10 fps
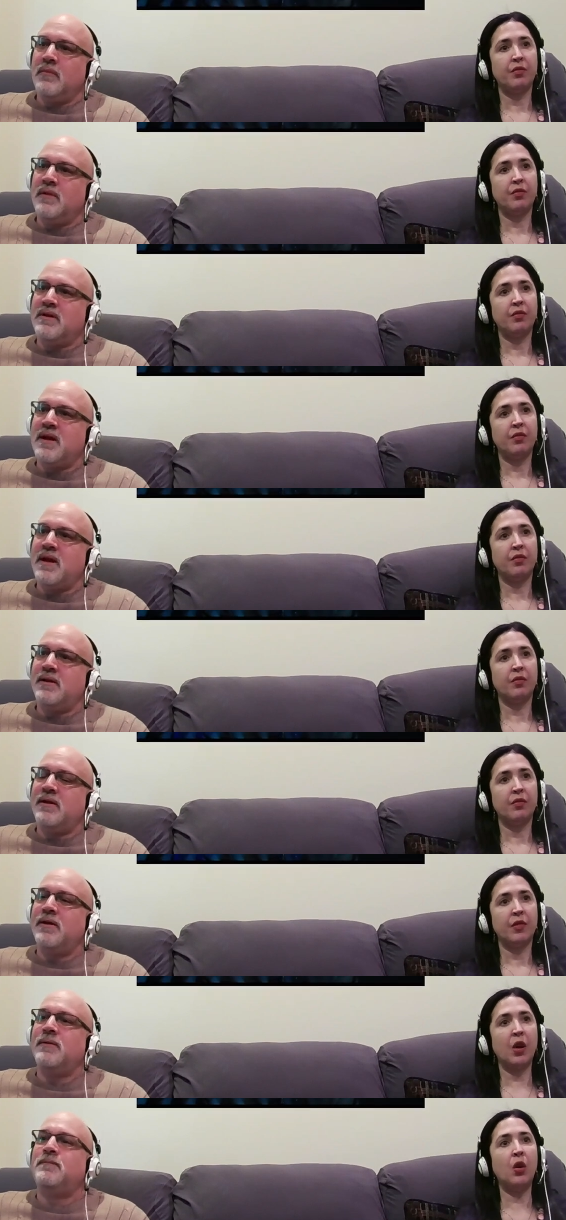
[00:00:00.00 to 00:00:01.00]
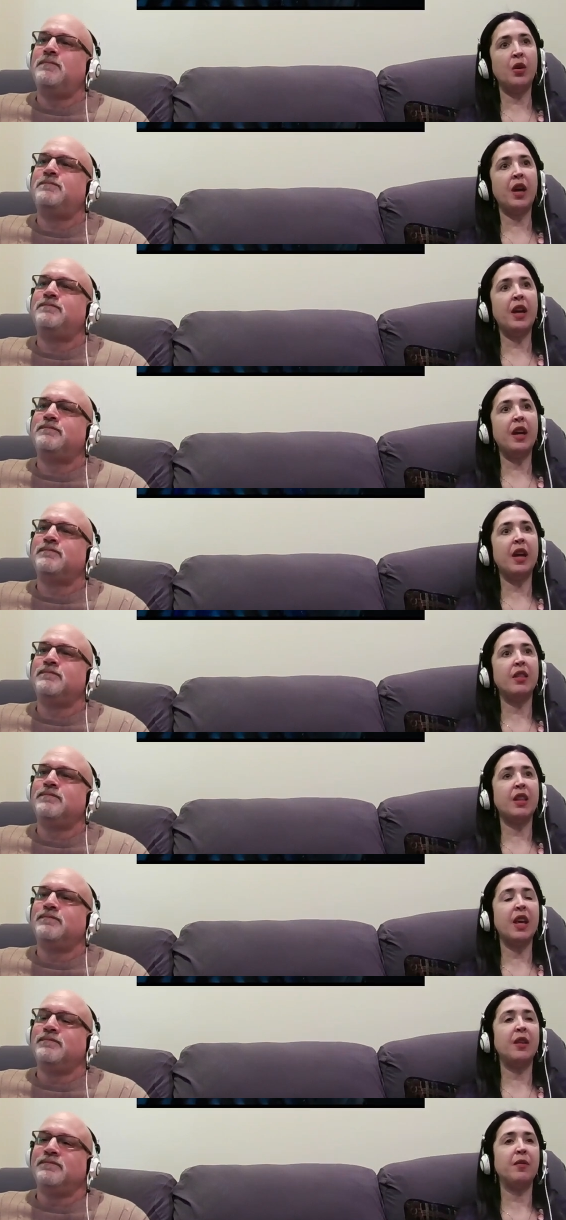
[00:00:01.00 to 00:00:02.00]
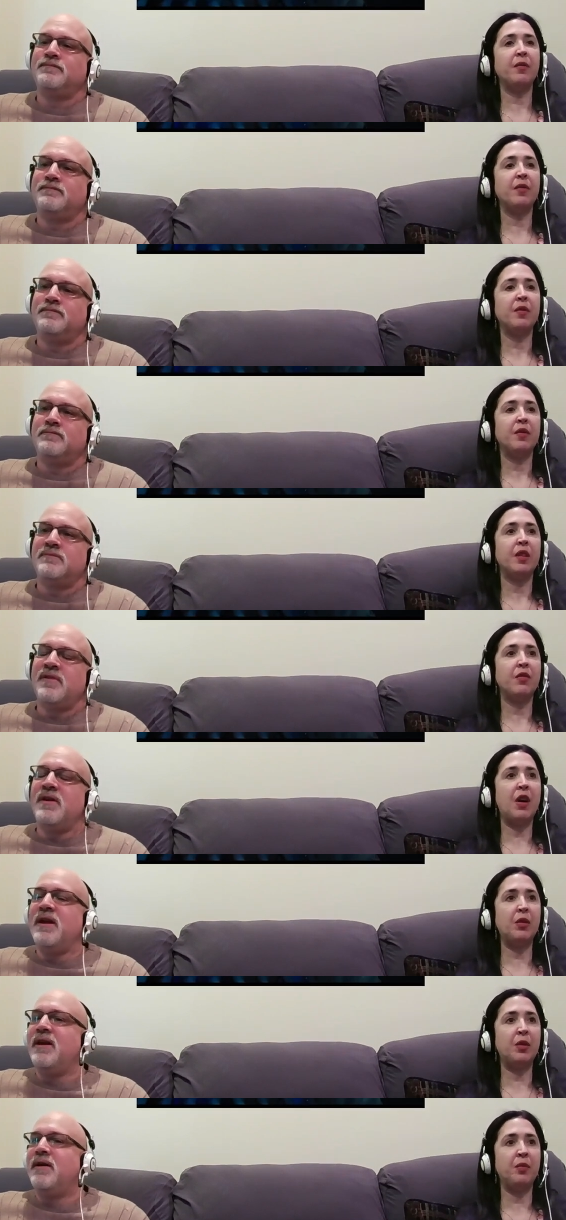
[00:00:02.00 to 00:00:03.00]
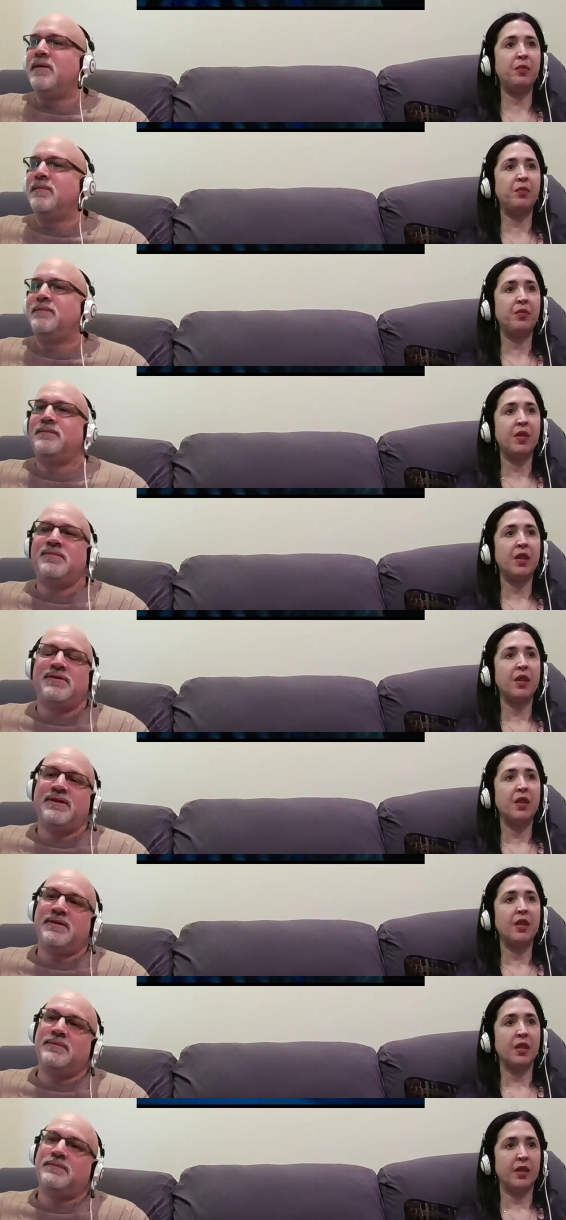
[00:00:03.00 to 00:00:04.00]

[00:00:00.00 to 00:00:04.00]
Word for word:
Speaker 1: Left hand.
Speaker 2: Oh, yeah, yeah, Thing. You
Speaker 1: Thing. Shit.